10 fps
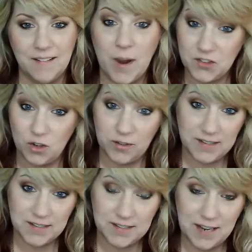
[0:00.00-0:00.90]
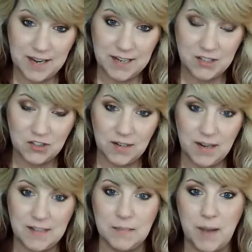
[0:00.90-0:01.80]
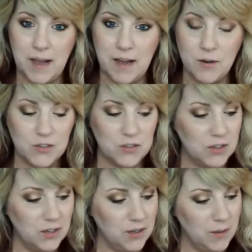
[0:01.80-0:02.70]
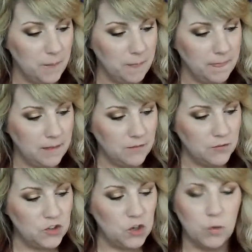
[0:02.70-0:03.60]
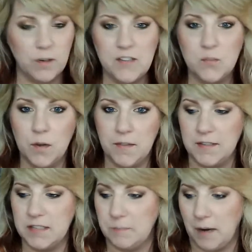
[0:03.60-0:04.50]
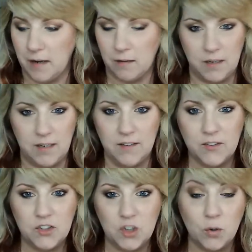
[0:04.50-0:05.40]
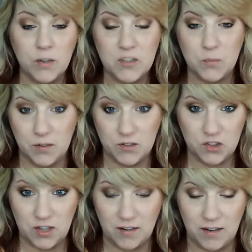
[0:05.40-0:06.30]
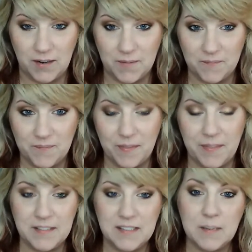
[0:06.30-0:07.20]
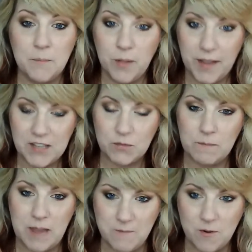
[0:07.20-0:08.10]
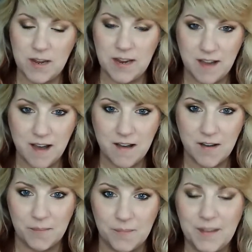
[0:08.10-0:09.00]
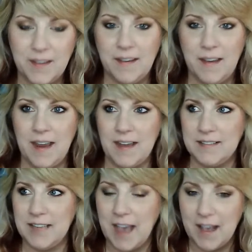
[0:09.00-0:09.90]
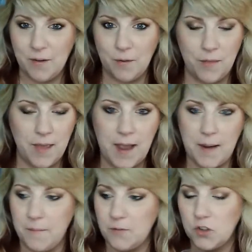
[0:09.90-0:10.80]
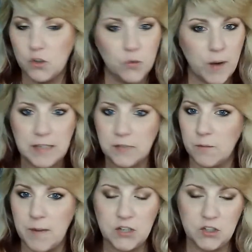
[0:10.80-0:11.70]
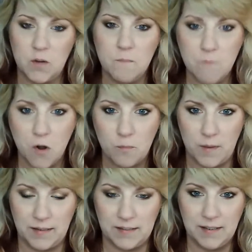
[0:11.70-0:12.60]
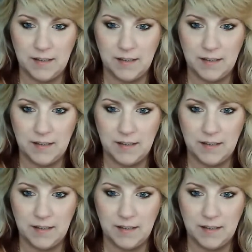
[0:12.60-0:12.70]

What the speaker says: The When stage is about stories worth inspiring, stories worth sharing. This is a place where people can come and tell that transformational moment